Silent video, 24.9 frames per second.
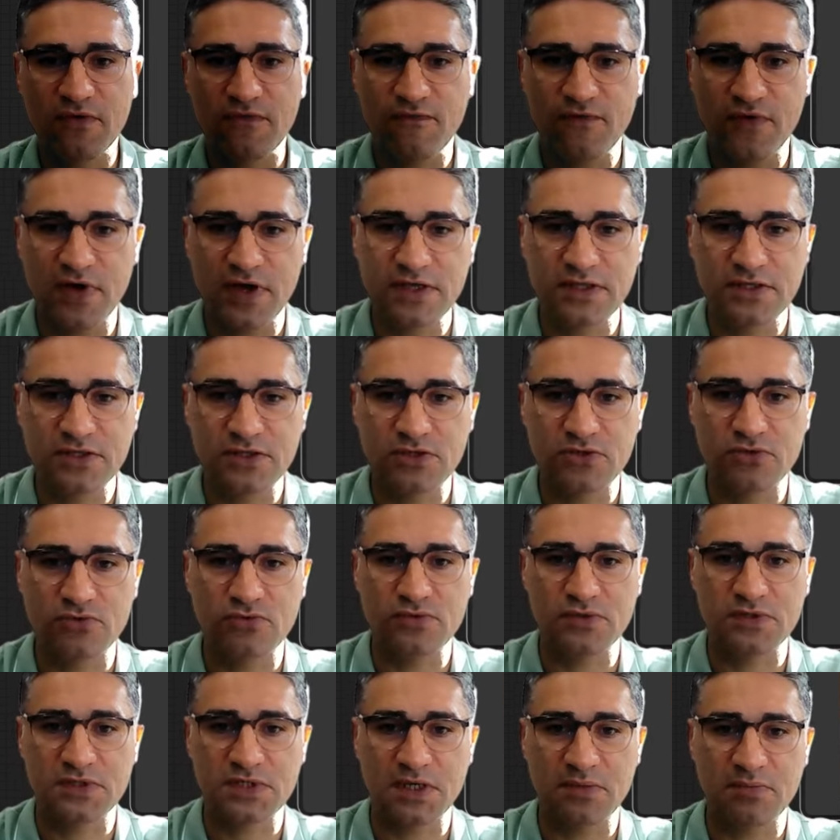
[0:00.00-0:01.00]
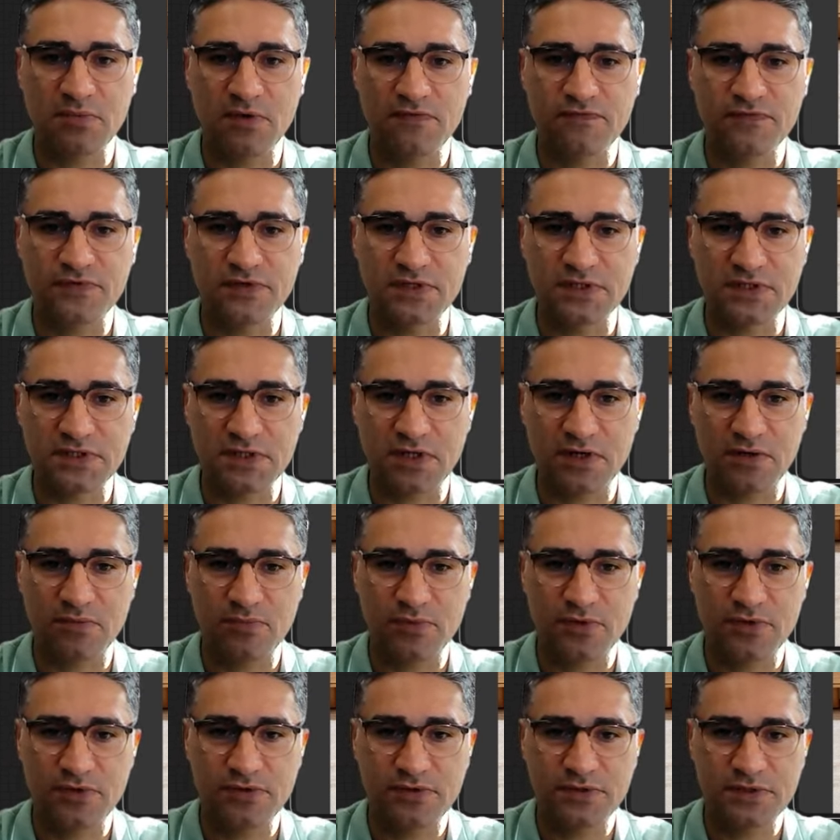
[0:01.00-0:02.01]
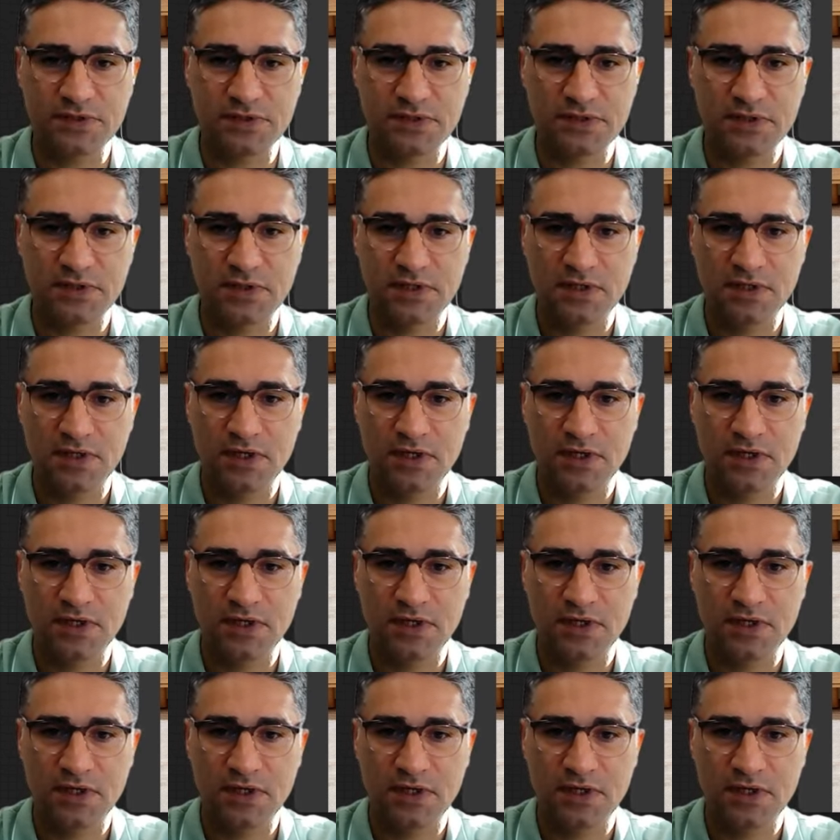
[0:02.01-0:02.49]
fine-tune some of these numbers.